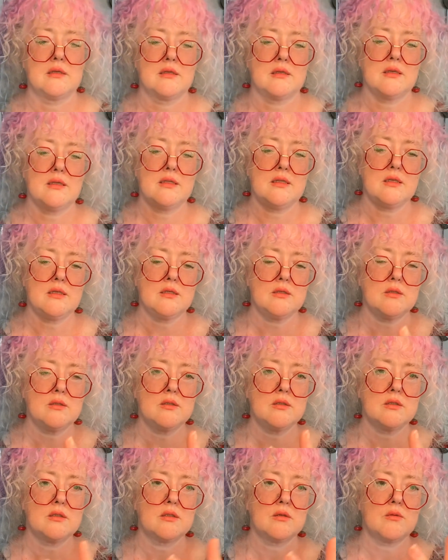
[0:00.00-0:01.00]
And
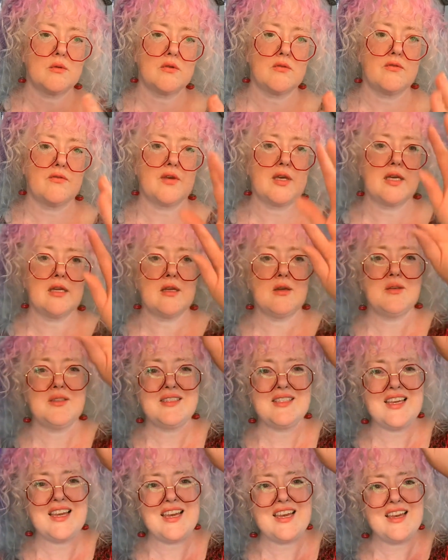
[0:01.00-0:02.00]
those will fit. You
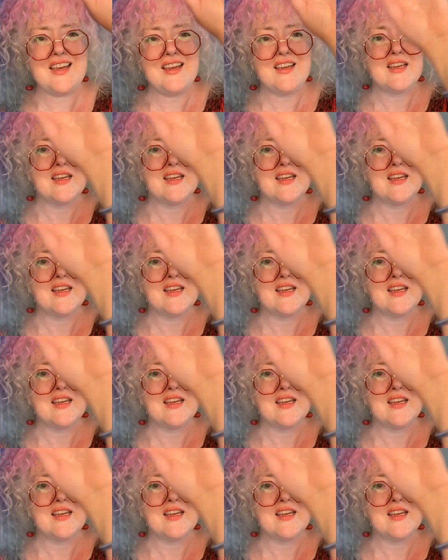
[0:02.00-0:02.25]
see, you